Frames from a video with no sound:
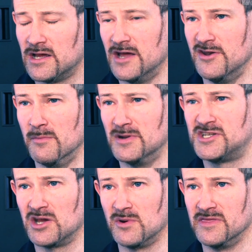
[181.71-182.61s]
number
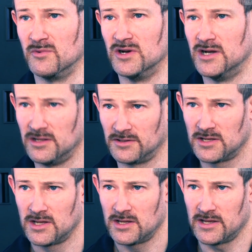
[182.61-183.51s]
2 in the world
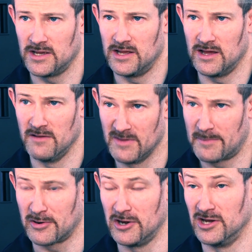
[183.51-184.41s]
and the
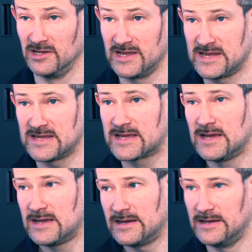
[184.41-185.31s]
Pro League.
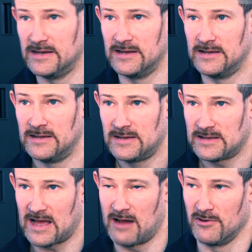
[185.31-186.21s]
Our
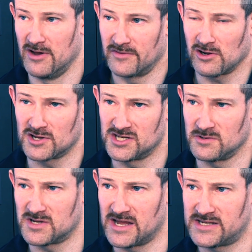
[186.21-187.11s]
Overclockers
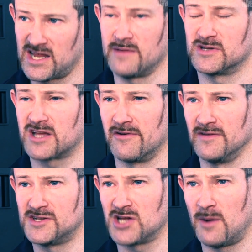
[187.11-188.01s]
UK team is
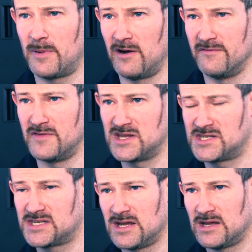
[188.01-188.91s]
currently top of
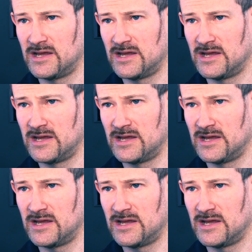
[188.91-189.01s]
this